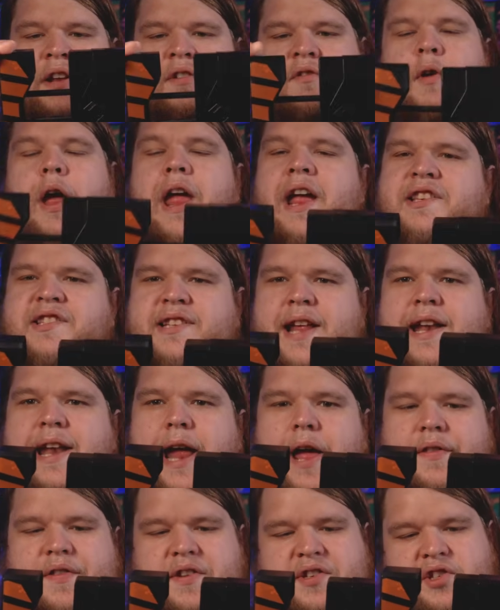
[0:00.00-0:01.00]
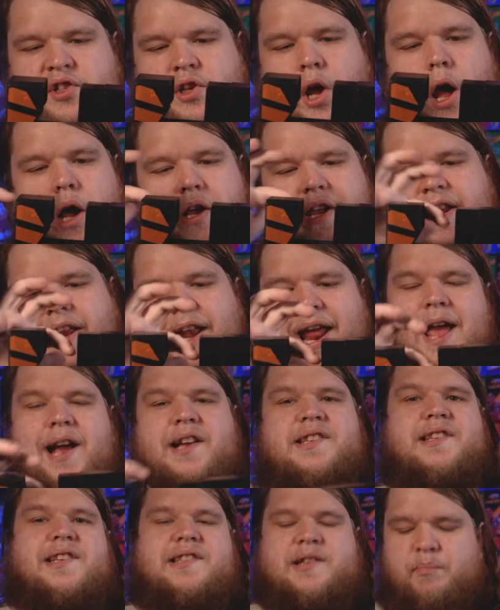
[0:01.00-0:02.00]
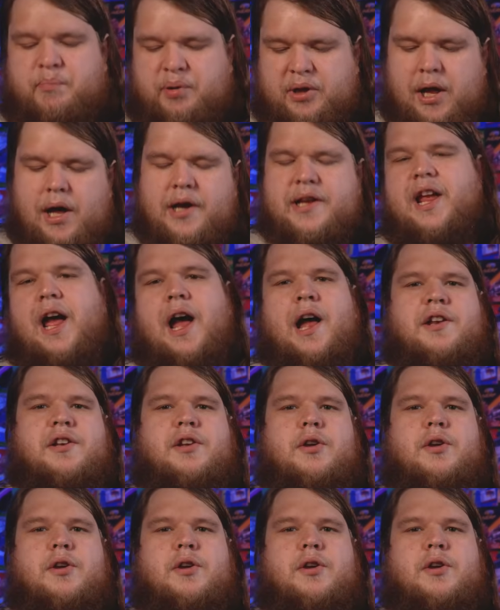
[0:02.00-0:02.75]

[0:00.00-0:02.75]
You can extend out the stock, you can access a plug, you